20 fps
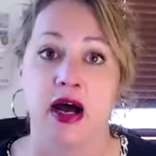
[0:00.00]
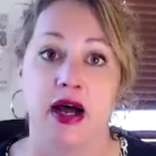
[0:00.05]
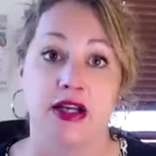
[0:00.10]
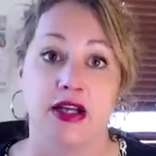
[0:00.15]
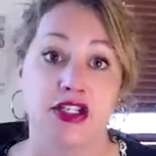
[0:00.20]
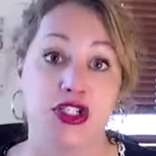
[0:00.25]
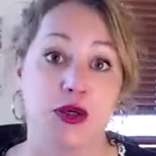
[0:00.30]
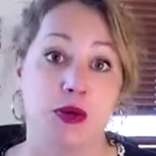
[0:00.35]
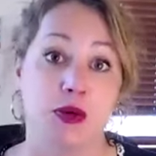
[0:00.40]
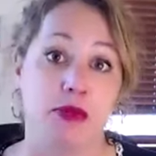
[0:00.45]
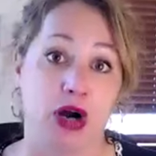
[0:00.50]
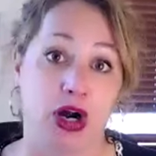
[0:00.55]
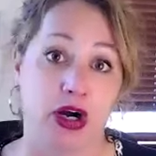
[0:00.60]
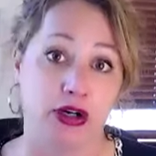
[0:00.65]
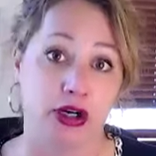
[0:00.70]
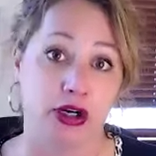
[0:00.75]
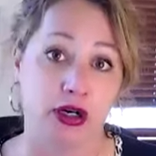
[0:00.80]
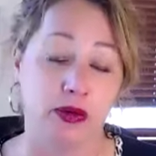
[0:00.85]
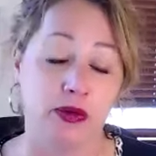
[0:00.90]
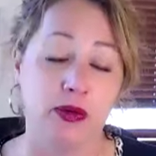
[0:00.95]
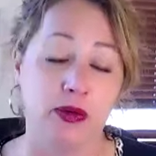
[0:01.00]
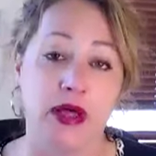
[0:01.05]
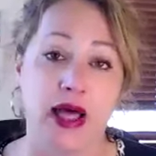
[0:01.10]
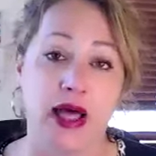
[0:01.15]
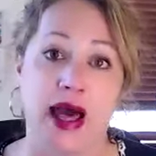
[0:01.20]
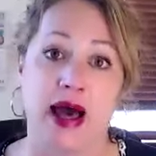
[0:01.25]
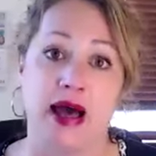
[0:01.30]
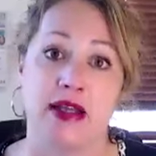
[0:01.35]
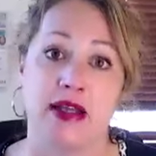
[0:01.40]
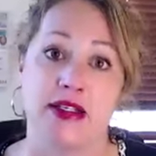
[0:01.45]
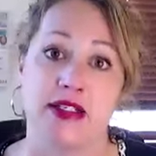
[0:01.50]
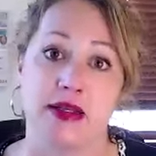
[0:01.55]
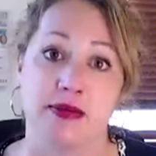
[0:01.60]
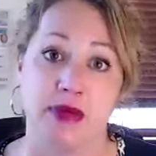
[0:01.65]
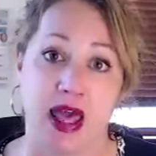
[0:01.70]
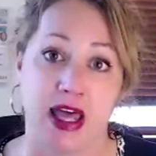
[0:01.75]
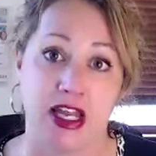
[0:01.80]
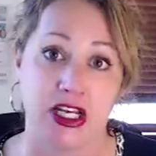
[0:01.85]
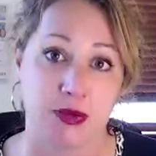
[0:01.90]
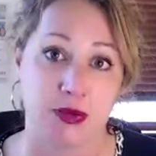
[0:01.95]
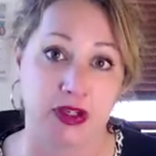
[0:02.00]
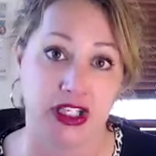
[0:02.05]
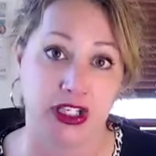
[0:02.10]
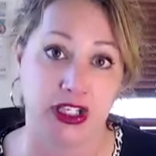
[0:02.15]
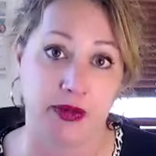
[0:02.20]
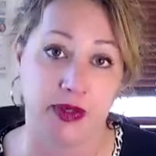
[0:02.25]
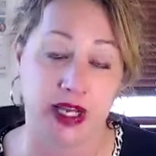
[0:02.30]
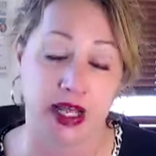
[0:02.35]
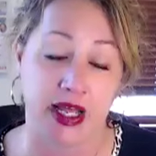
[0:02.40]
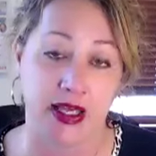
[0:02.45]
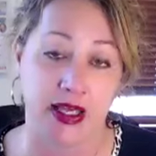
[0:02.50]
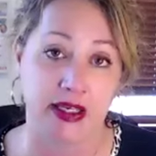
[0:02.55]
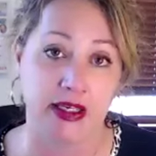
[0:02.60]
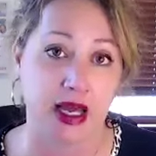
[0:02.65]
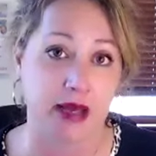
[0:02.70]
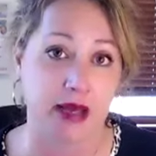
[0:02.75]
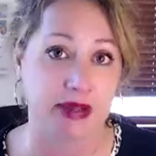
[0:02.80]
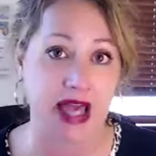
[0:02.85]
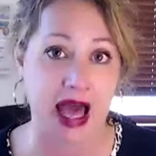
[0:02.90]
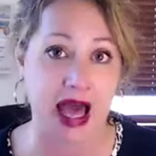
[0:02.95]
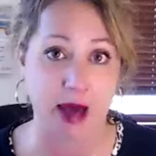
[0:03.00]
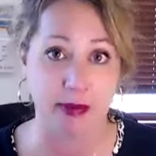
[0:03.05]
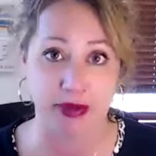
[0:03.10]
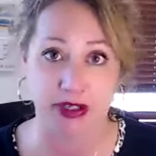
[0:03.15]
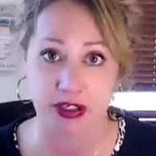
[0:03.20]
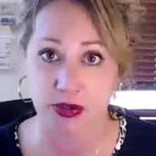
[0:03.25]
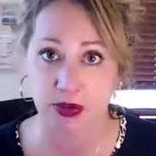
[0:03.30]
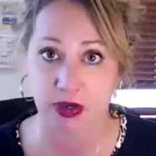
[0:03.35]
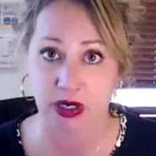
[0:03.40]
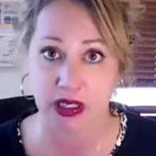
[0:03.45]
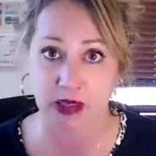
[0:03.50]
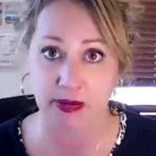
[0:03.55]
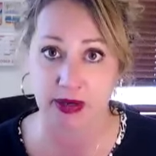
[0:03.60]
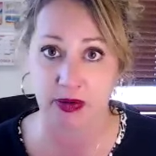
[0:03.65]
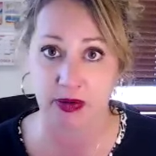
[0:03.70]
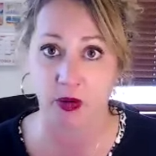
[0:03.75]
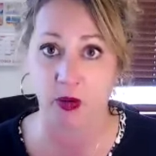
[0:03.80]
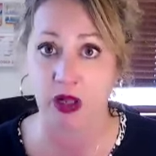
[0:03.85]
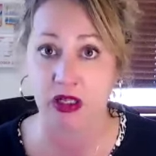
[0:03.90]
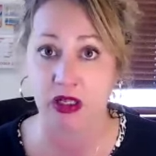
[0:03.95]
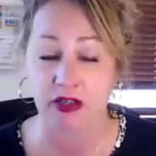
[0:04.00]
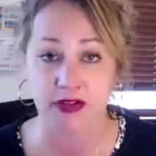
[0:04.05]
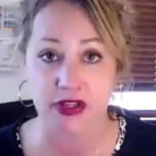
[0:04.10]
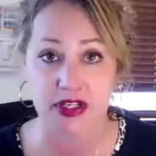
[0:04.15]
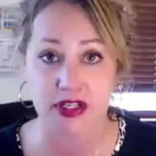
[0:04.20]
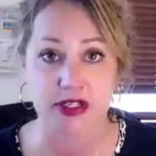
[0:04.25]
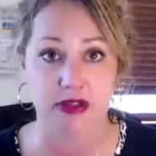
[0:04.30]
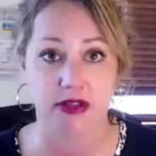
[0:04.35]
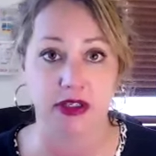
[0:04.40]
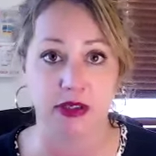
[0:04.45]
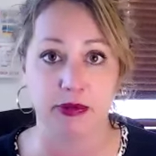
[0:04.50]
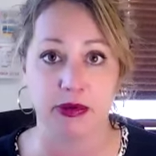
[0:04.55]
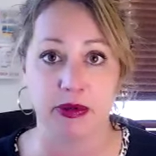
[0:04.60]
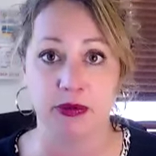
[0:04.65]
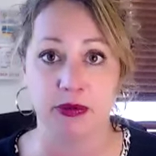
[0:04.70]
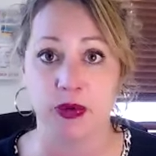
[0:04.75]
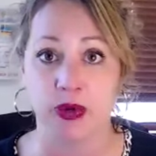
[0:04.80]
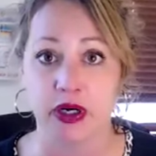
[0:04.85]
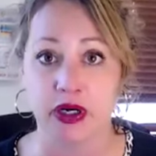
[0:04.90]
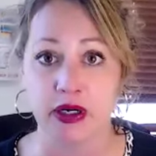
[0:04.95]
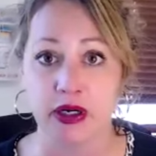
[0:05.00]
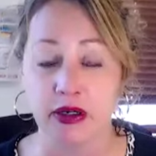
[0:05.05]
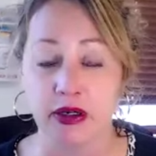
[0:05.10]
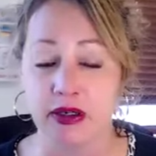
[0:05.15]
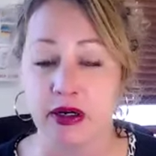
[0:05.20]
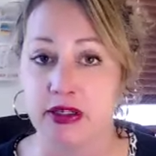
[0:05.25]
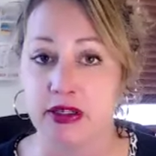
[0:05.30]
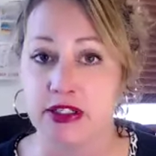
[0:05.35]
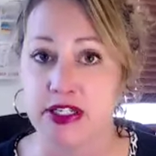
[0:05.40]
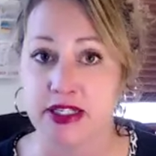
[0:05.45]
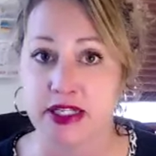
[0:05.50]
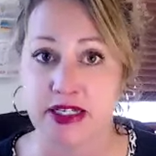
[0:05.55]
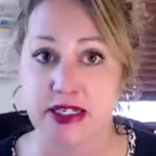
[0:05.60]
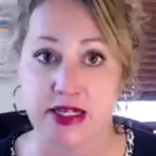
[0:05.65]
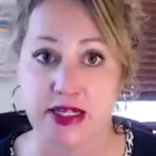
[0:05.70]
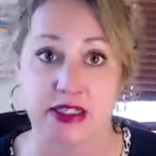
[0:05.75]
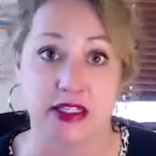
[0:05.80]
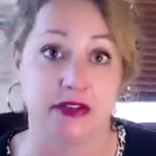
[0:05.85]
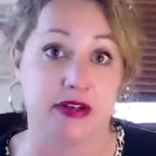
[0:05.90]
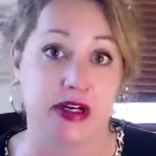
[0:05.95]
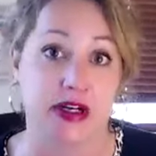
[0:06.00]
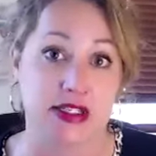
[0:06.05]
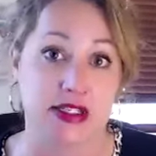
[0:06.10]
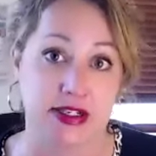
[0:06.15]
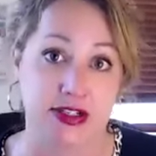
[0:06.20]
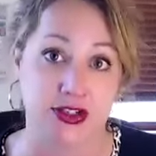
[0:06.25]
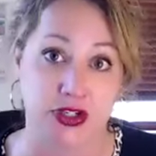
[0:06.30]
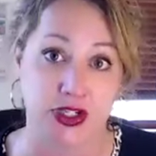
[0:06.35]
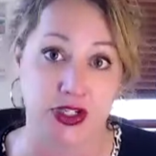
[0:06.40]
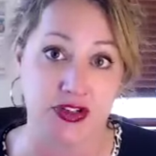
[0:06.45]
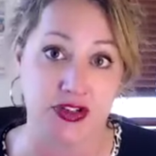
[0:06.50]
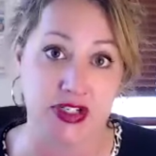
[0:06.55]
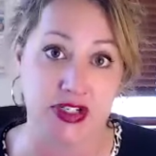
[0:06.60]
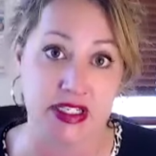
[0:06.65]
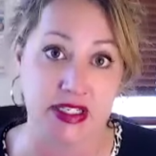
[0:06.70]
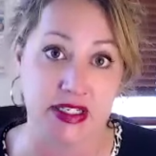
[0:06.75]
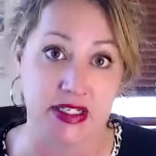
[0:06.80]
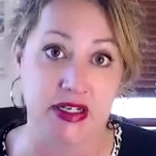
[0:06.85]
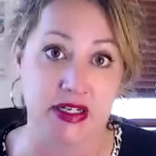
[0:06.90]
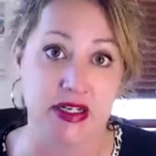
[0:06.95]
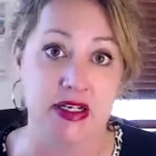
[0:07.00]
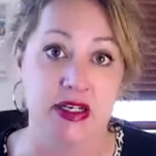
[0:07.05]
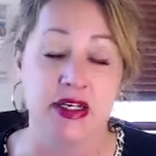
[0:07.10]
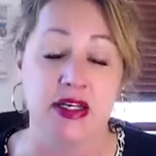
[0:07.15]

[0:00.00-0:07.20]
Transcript: Tomorrow at Management Q&A, I'd be happy to talk about all of this a little bit more to the extent that residents are interested.